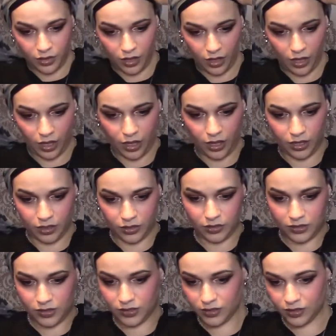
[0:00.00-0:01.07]

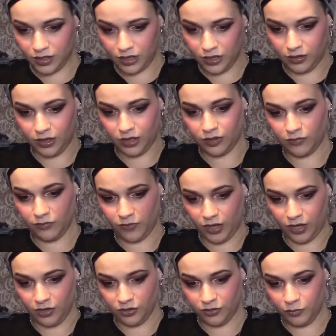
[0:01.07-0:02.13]
and kind of like
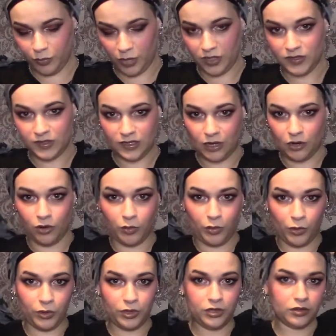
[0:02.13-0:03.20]
find my center
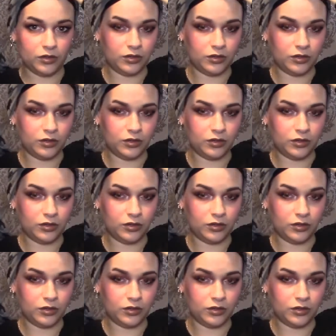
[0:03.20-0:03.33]
point,